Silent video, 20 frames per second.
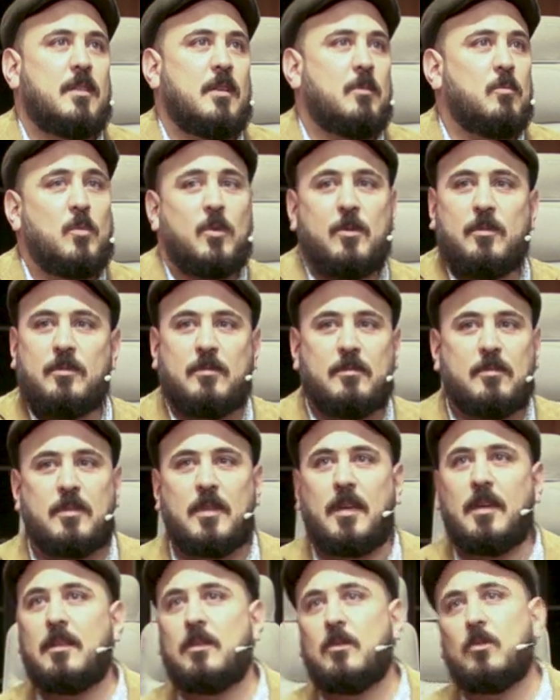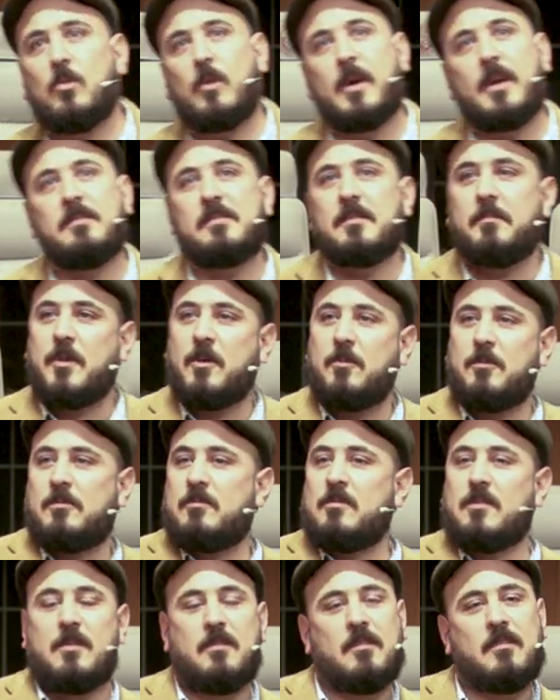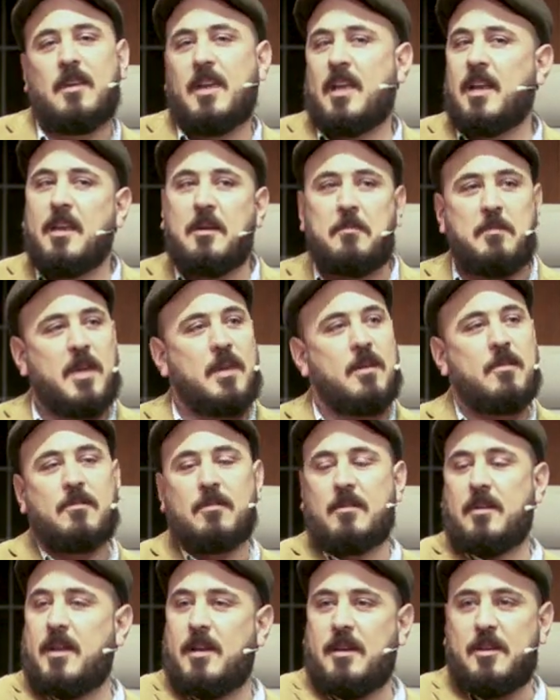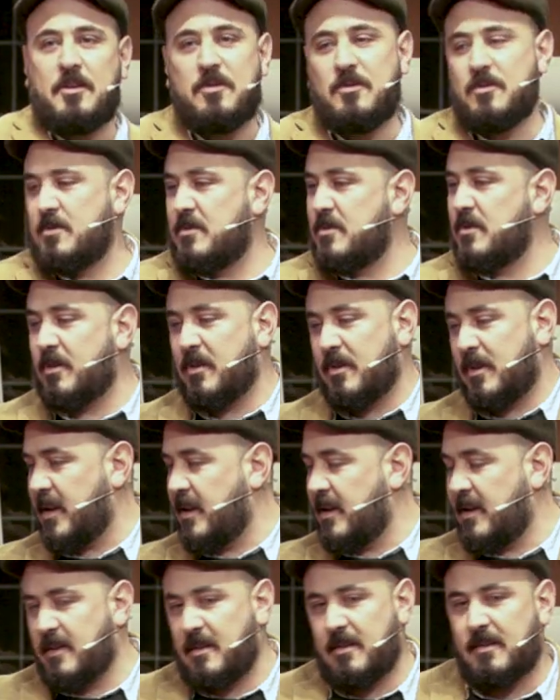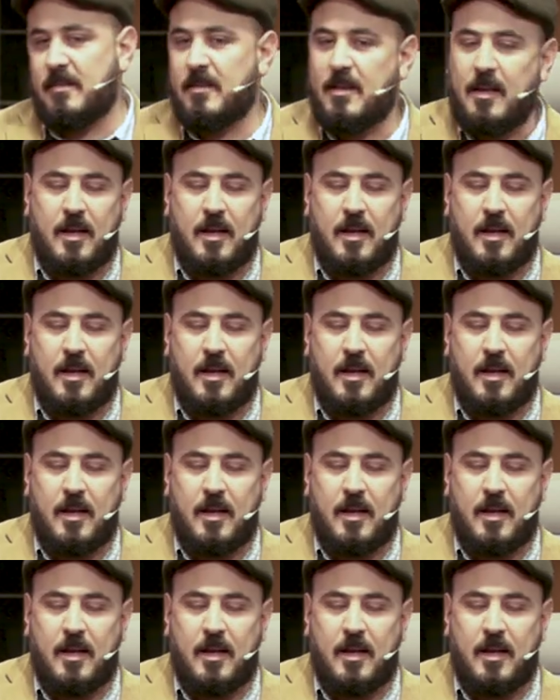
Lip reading: that wouldn't think twice about killing me or killing you or killing